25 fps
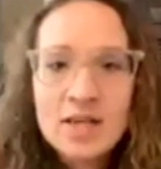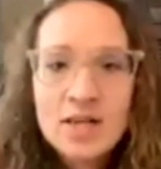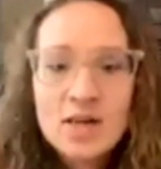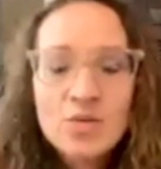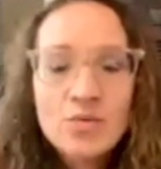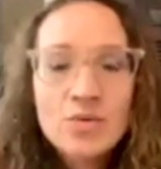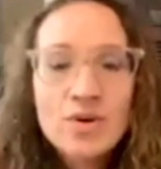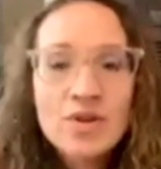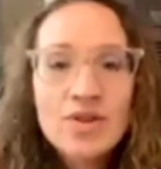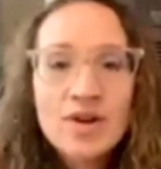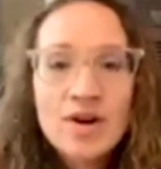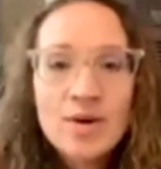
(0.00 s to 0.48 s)

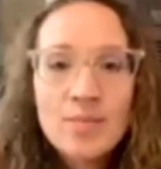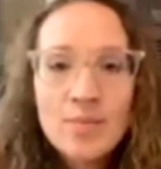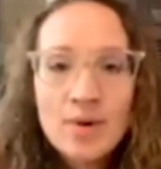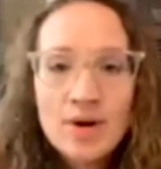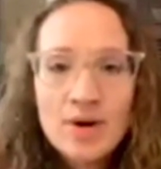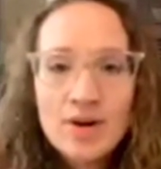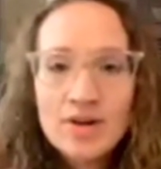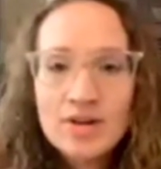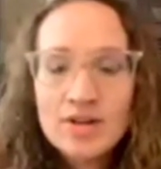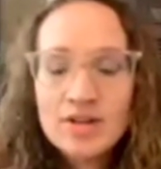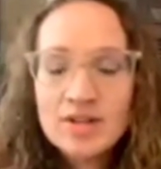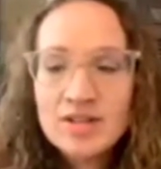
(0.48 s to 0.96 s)
with our
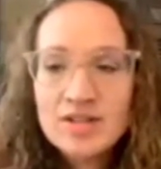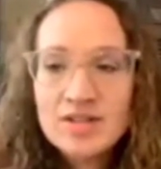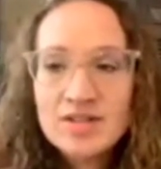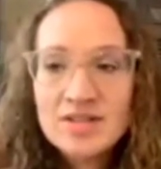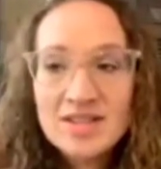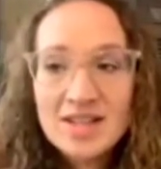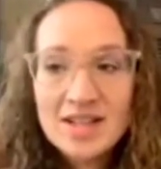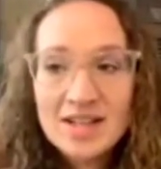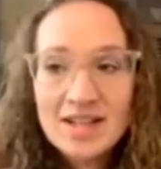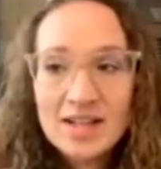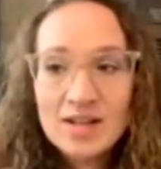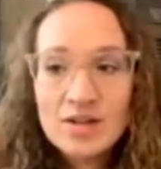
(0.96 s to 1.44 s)
partners
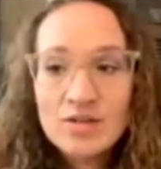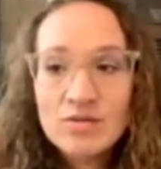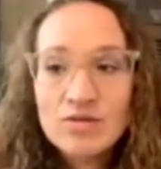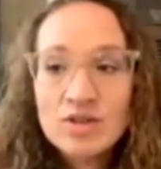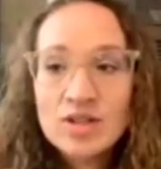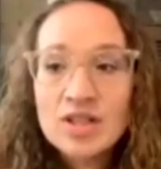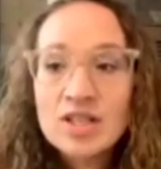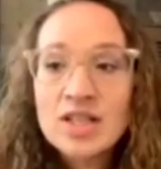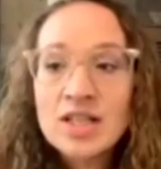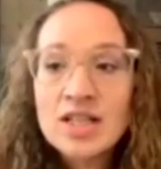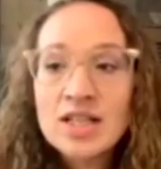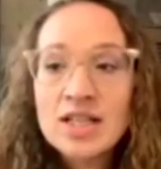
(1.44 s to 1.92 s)
that can
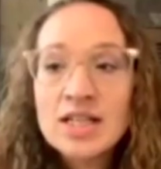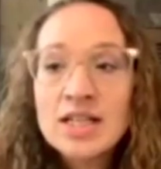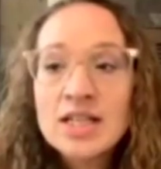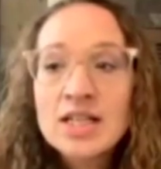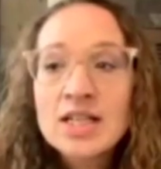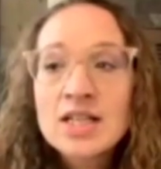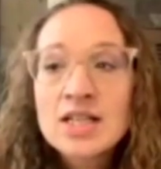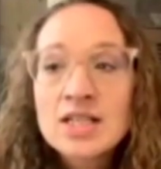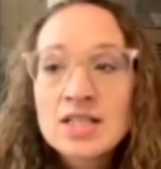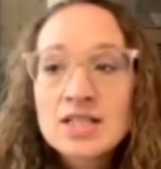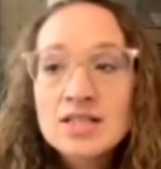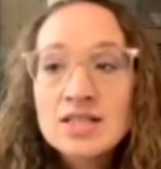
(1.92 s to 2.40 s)
really
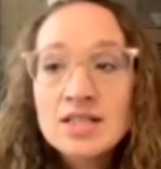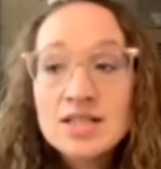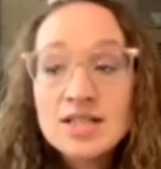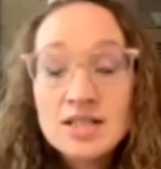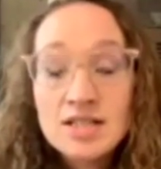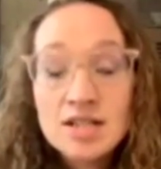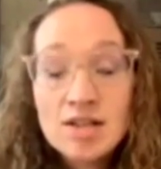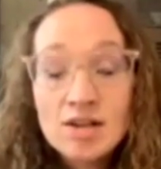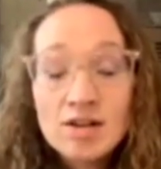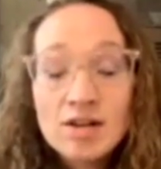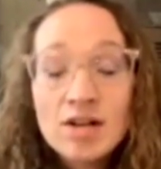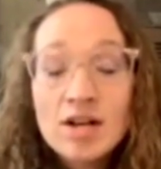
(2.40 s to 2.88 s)

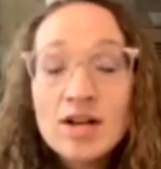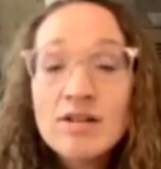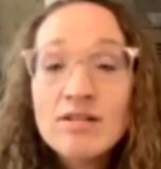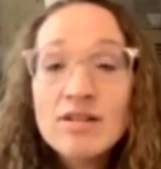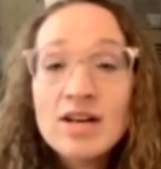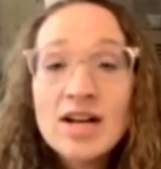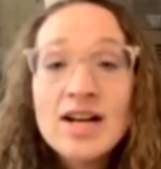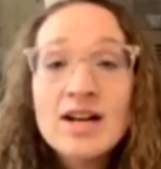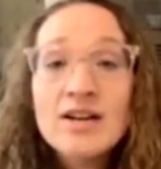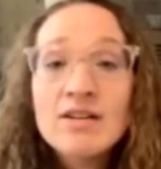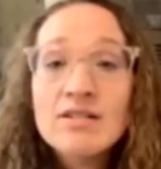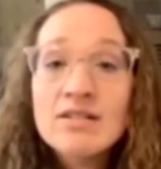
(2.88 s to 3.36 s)

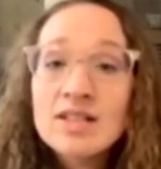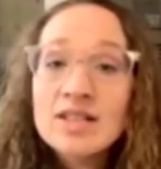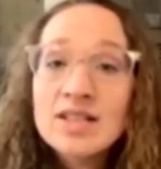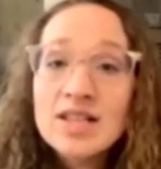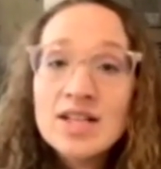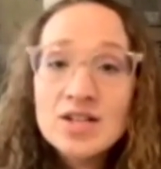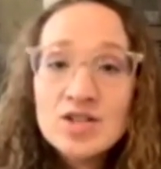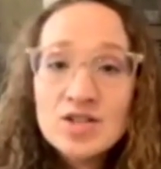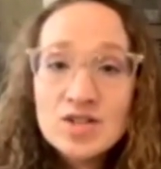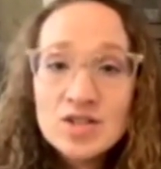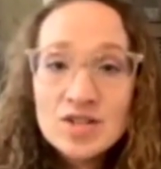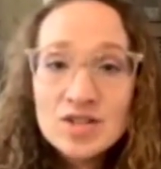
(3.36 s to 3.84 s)
deteriorate a
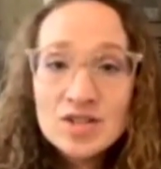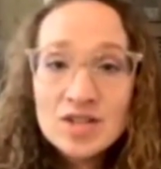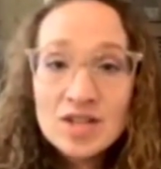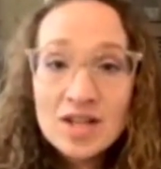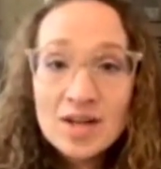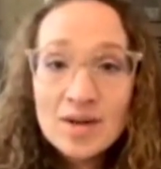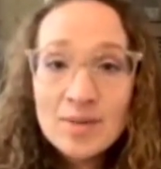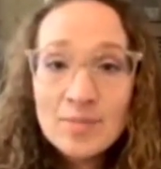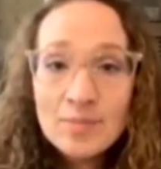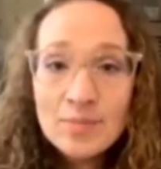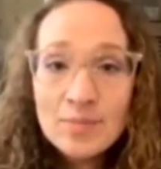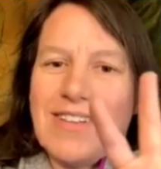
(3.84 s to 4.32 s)

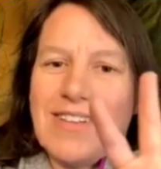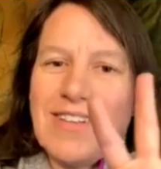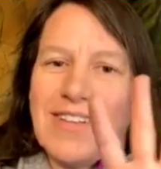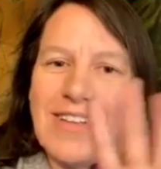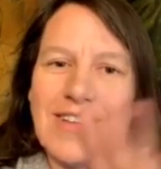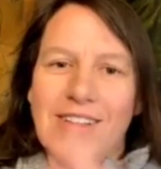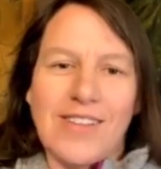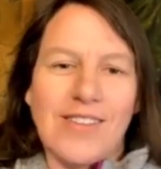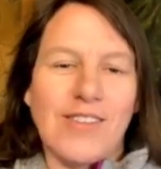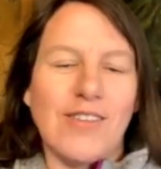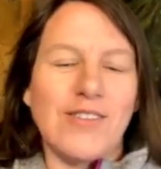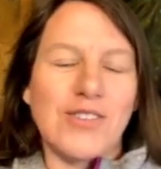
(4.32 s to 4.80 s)
relationship.
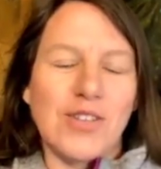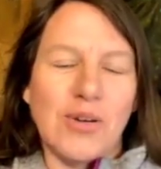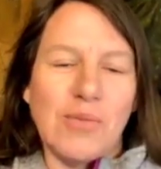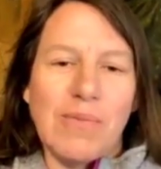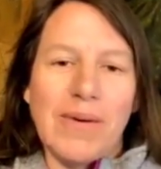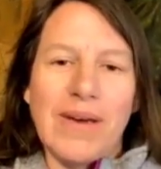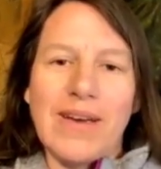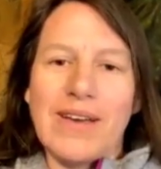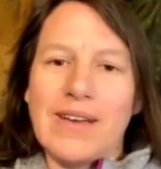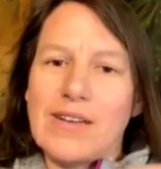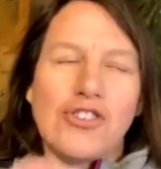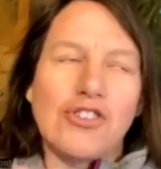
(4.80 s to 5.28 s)
Those are
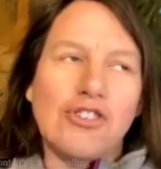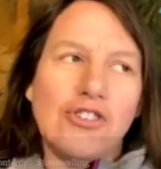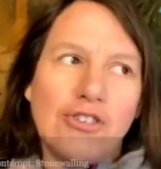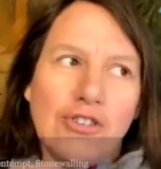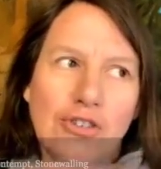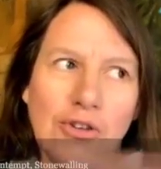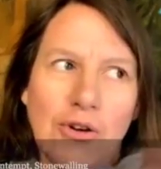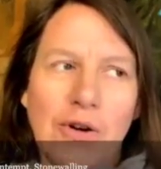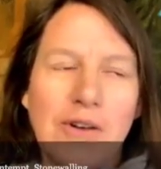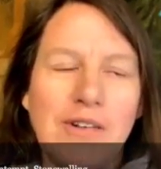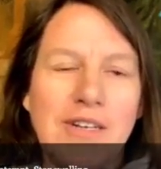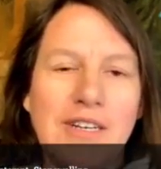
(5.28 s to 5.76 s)
big.
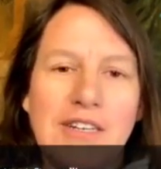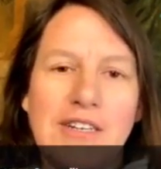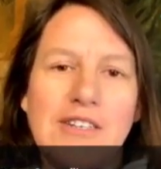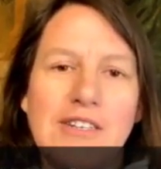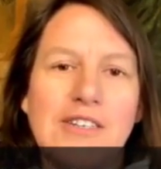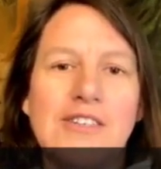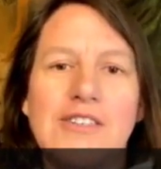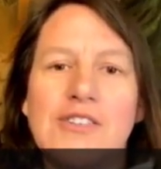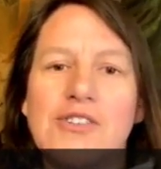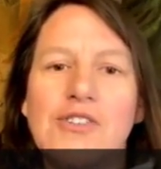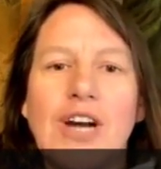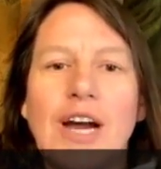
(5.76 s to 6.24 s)
You don't need to
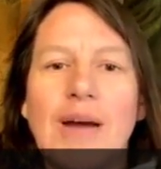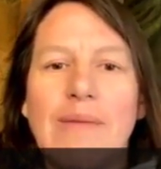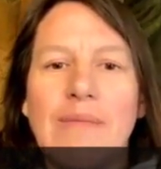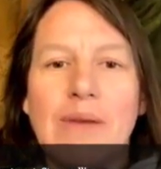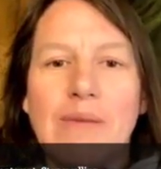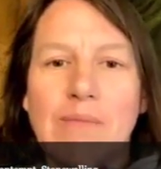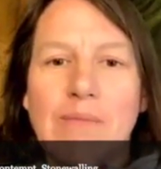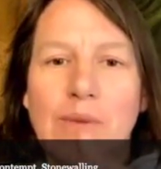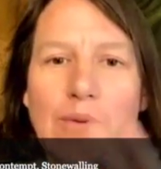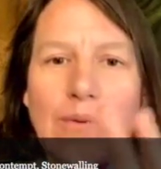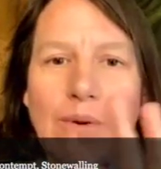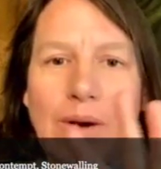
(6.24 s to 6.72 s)
describe
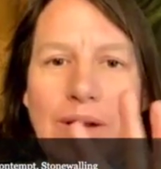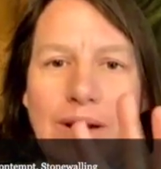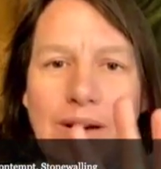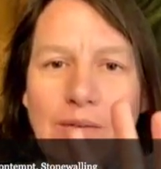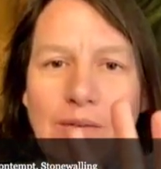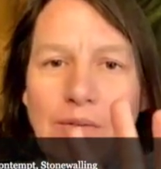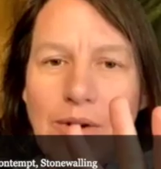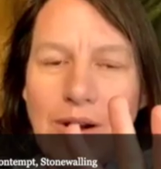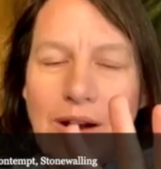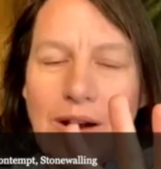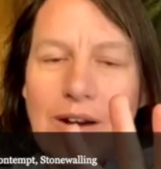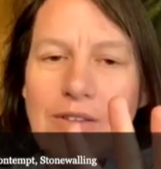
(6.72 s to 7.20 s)
them, but
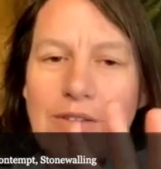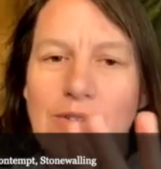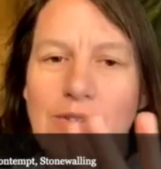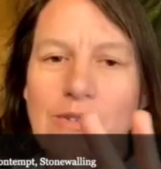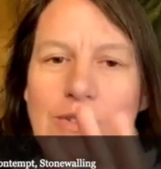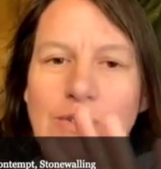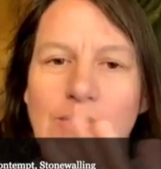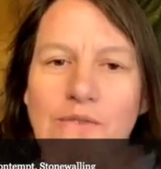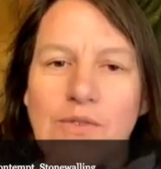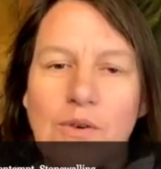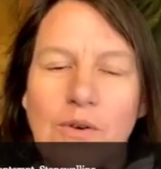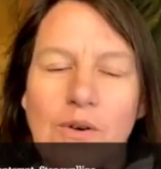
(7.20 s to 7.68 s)
what are
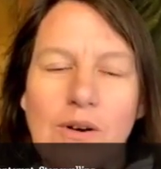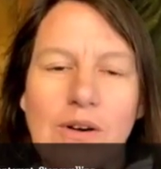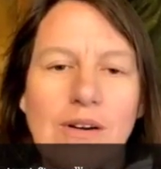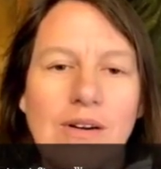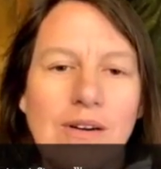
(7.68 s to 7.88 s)
those for?